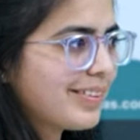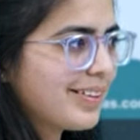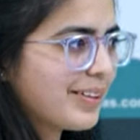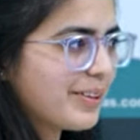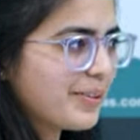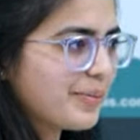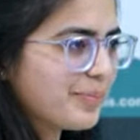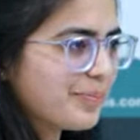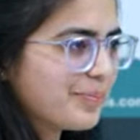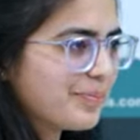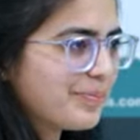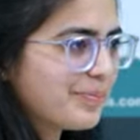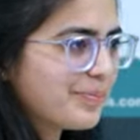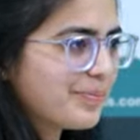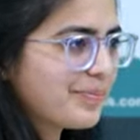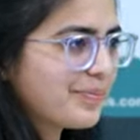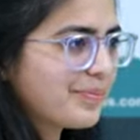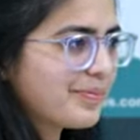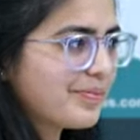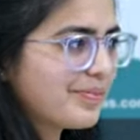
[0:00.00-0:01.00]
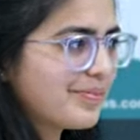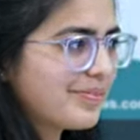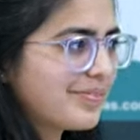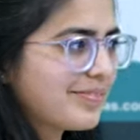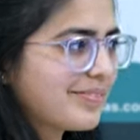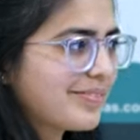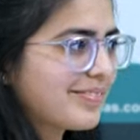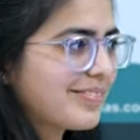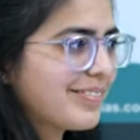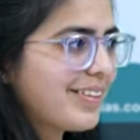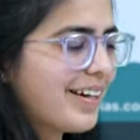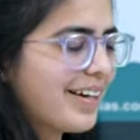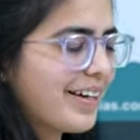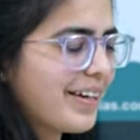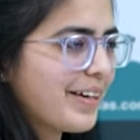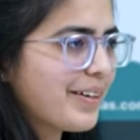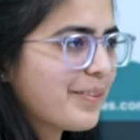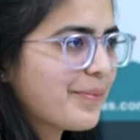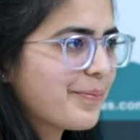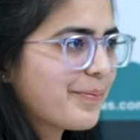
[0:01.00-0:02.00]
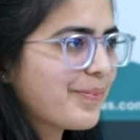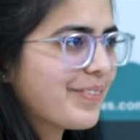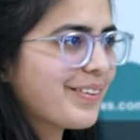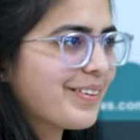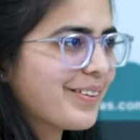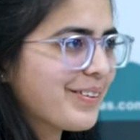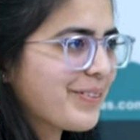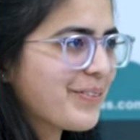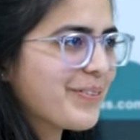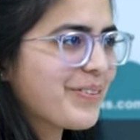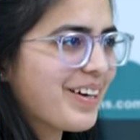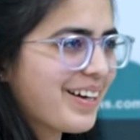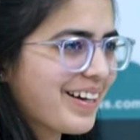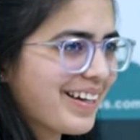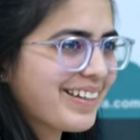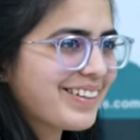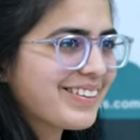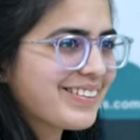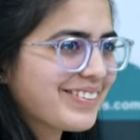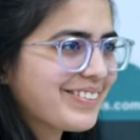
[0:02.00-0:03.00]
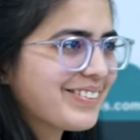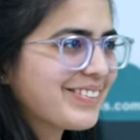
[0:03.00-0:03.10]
No, I